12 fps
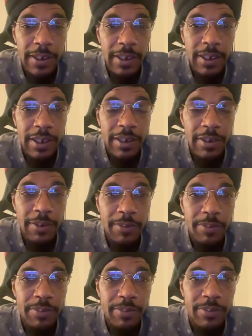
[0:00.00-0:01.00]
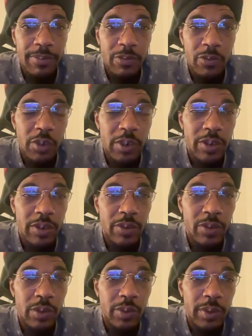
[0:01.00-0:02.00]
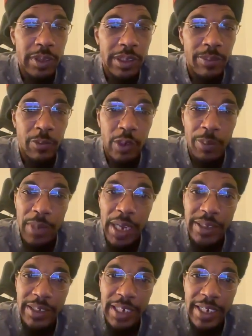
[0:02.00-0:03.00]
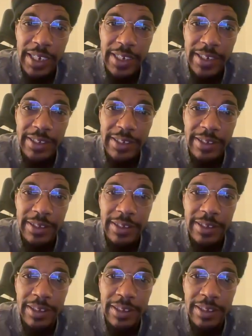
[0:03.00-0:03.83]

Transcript: what a blockchain is,